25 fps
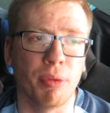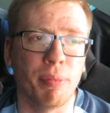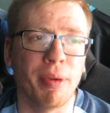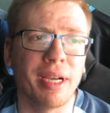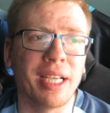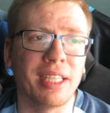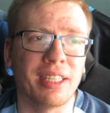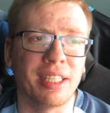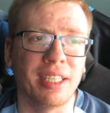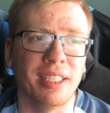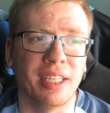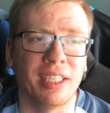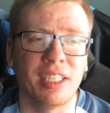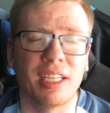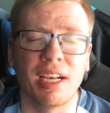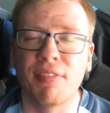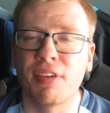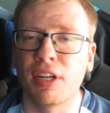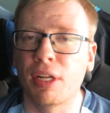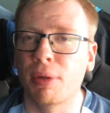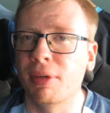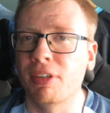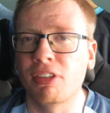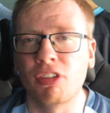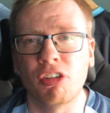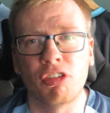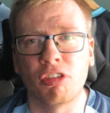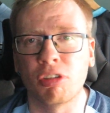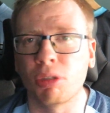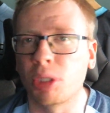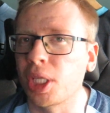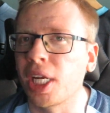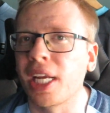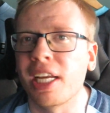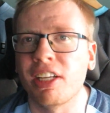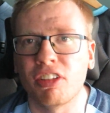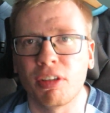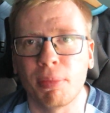And when you think that David Luiz is
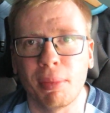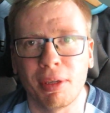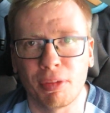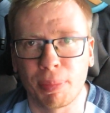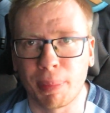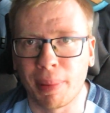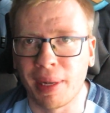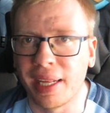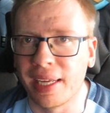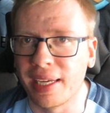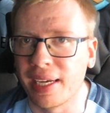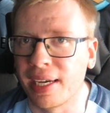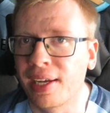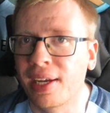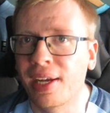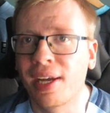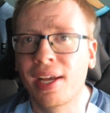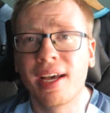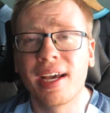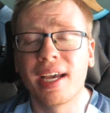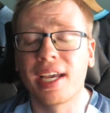such a hit-and-miss player,